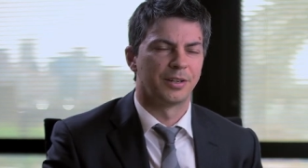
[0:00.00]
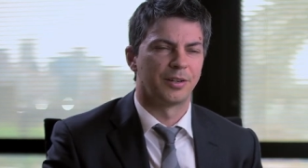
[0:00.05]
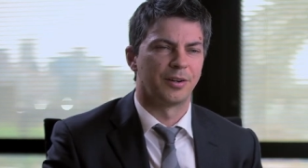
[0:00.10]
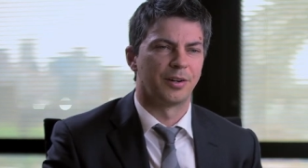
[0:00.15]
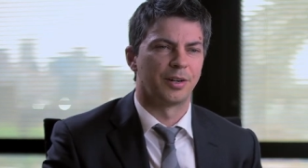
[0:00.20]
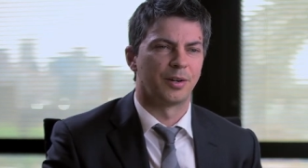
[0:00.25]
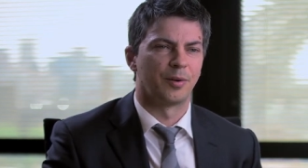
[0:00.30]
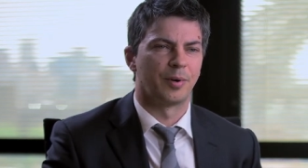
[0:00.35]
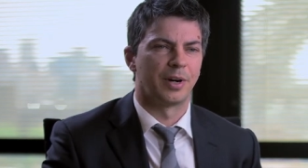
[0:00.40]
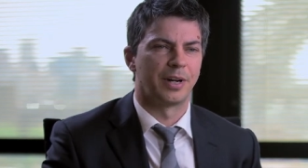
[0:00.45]

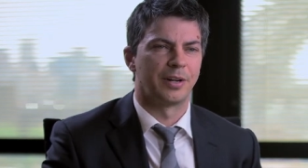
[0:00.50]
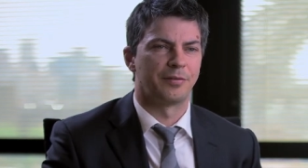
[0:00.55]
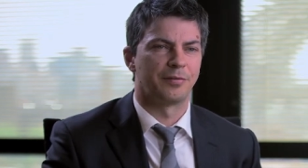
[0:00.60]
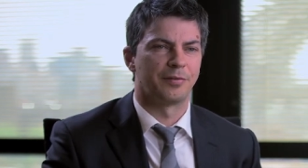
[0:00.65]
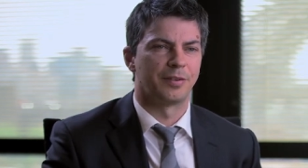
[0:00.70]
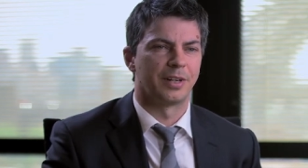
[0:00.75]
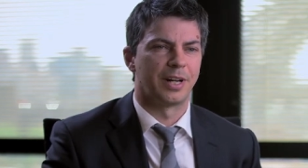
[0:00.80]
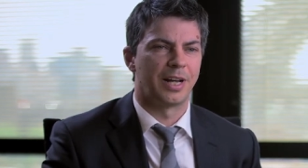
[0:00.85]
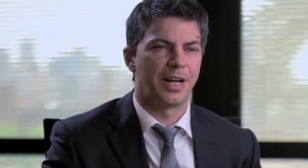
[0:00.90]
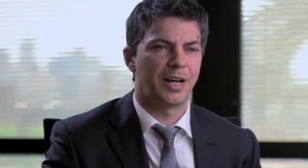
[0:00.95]
gone away
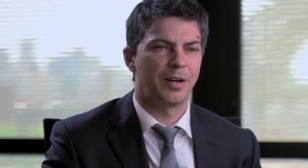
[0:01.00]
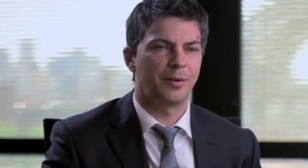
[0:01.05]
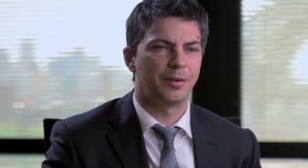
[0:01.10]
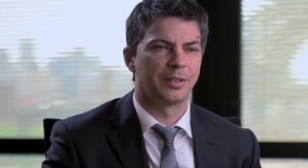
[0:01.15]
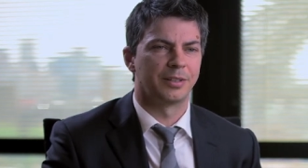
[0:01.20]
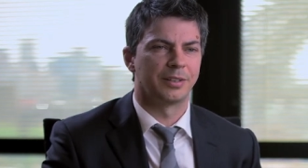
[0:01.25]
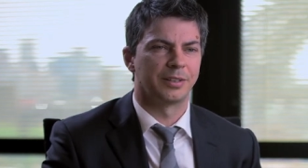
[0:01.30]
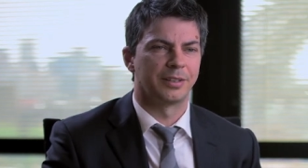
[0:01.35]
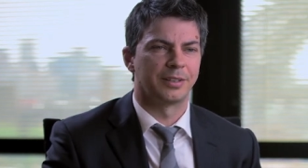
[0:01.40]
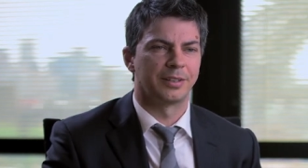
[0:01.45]
for now,
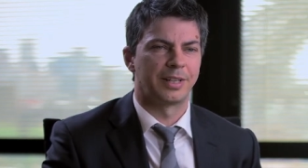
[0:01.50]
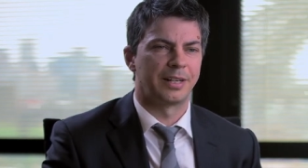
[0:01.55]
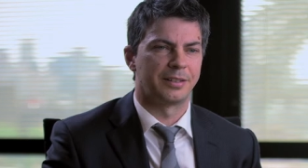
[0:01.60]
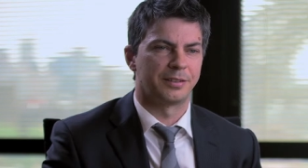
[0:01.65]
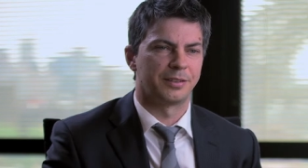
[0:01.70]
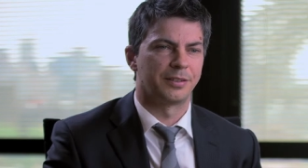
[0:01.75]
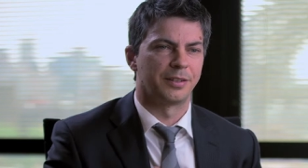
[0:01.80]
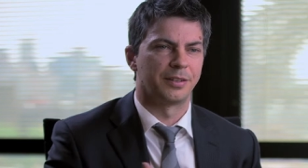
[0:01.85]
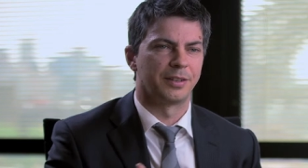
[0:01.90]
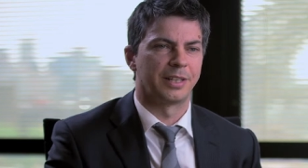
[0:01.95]
and
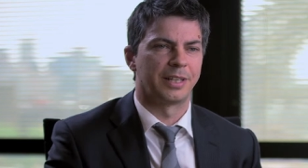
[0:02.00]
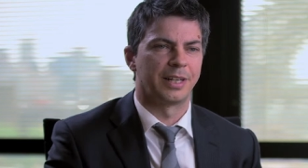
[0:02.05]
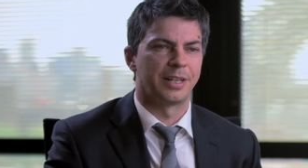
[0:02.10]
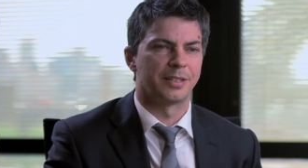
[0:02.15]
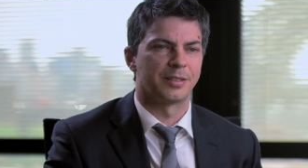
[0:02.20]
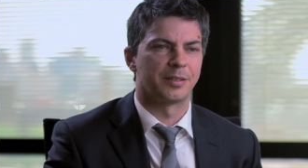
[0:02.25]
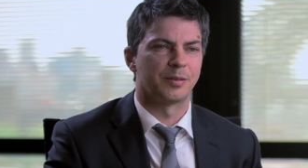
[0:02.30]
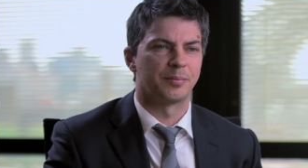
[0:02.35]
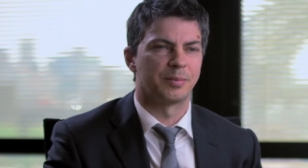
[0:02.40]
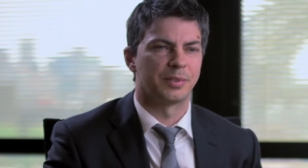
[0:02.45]
that certainly
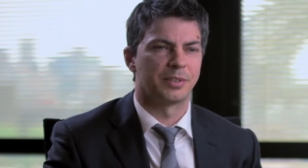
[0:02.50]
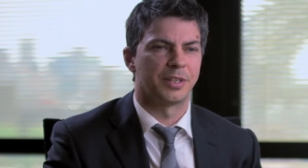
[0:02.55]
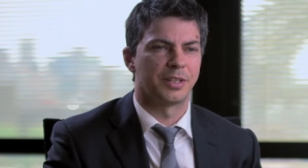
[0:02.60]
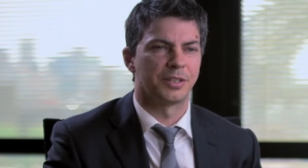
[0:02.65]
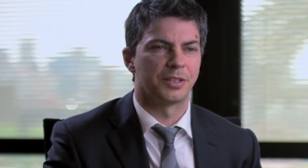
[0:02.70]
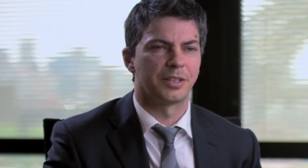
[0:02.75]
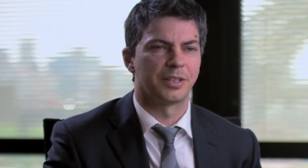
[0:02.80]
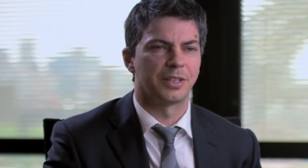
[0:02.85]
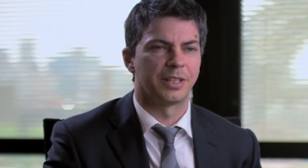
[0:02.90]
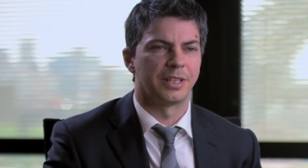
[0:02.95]
has a
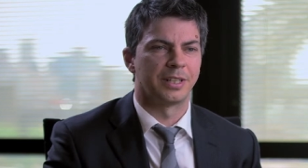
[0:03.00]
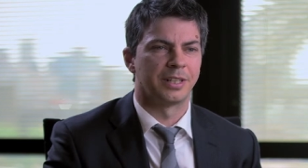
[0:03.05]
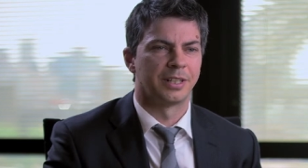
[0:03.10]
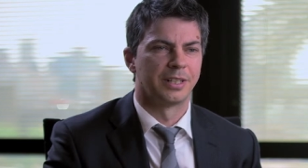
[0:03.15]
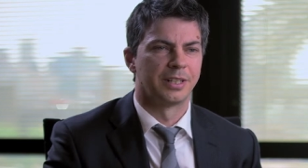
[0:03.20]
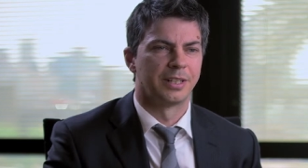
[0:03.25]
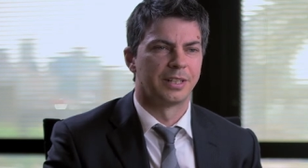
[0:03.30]
potentially